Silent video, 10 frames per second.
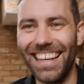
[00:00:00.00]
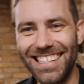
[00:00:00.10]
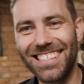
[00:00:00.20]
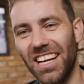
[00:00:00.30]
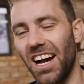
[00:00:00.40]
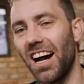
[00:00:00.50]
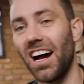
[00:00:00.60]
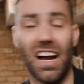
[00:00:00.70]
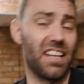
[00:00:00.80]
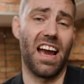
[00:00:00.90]
and,
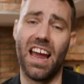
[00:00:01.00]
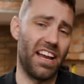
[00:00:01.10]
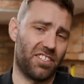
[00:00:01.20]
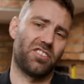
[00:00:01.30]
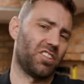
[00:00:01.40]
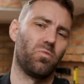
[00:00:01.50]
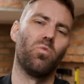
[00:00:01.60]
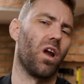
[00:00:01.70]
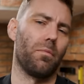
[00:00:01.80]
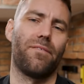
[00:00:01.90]
uh, and yeah, it's just
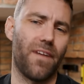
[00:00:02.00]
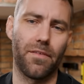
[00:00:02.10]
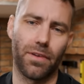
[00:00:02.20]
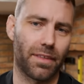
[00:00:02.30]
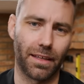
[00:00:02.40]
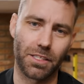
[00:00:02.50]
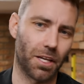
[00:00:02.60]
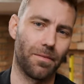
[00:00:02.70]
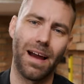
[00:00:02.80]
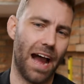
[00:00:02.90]
one of my favourite things.
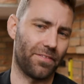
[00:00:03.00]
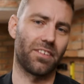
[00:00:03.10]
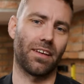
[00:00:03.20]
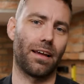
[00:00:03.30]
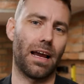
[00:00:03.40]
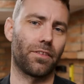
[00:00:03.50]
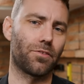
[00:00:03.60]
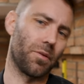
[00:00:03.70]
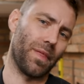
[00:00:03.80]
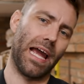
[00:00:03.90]
So have to say, it, have to
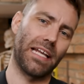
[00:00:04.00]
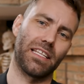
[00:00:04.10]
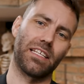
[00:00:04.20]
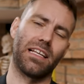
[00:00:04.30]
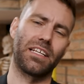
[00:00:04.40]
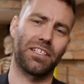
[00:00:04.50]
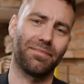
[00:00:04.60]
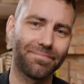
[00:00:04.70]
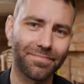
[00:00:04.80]
drop that into this list.